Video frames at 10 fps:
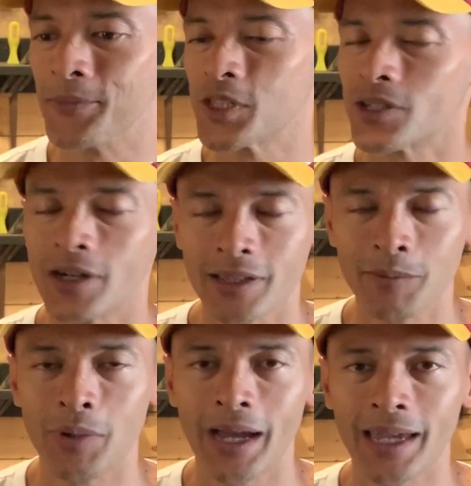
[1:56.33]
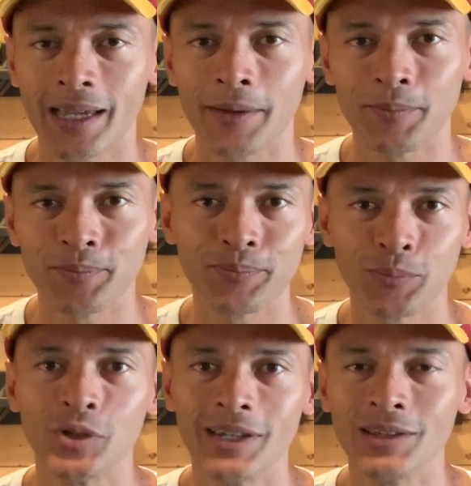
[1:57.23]
started the bike,
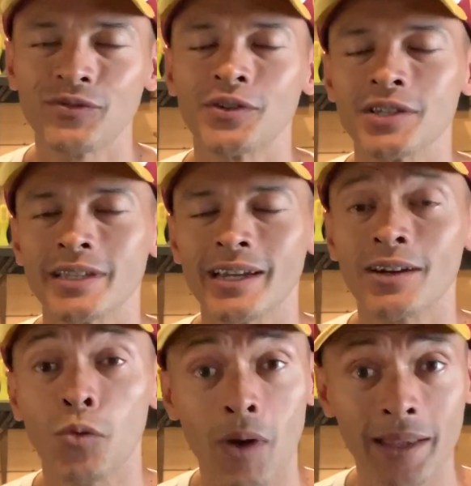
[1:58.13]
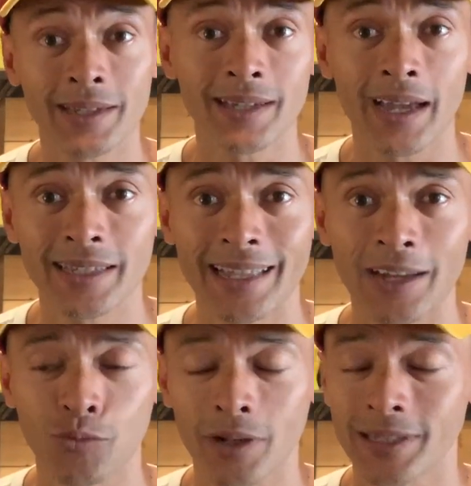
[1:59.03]
put it into first gear while the side
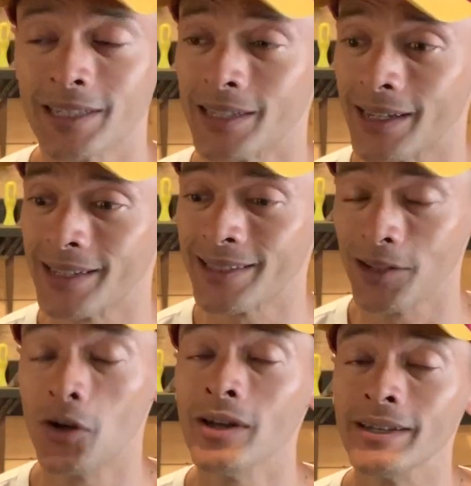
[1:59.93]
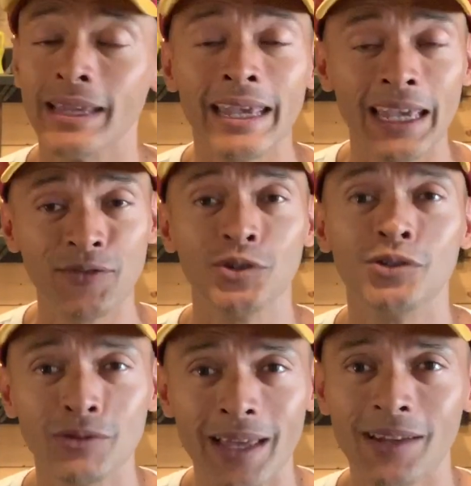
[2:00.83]
stand was still on. If you
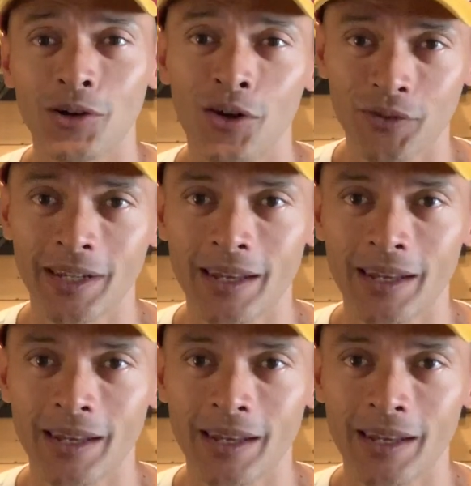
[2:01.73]
do that often